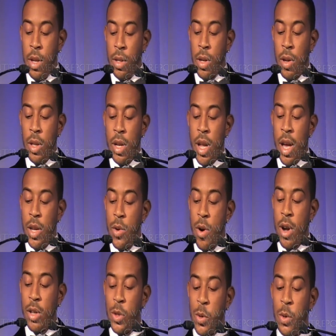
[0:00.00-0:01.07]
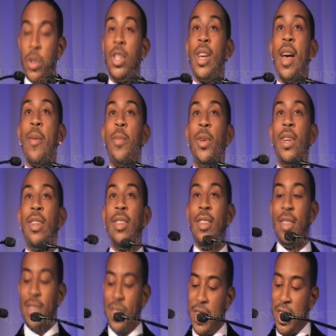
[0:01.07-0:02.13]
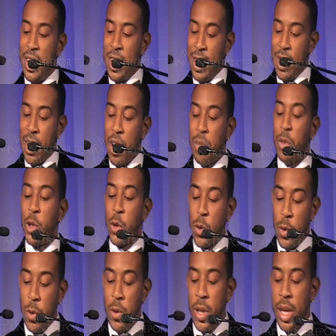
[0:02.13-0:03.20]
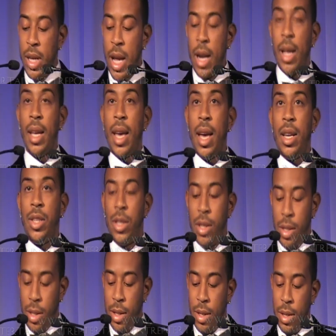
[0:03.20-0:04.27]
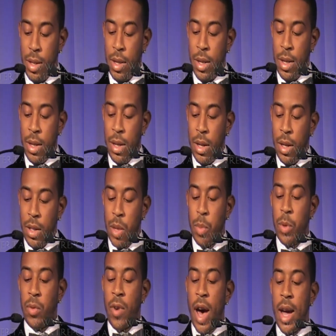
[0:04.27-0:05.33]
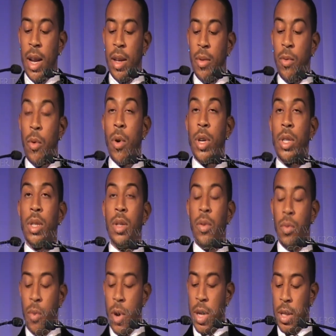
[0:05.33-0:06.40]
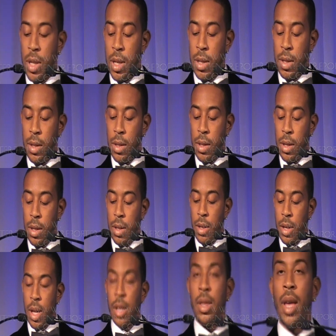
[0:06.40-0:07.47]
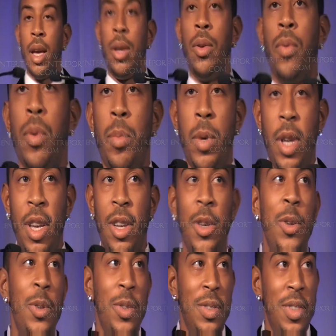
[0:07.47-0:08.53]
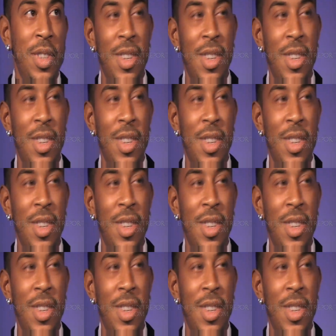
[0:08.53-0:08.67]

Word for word: Soledad, you are a true champion of truth and dedication to providing a voice to the voiceless. And thank you for being you.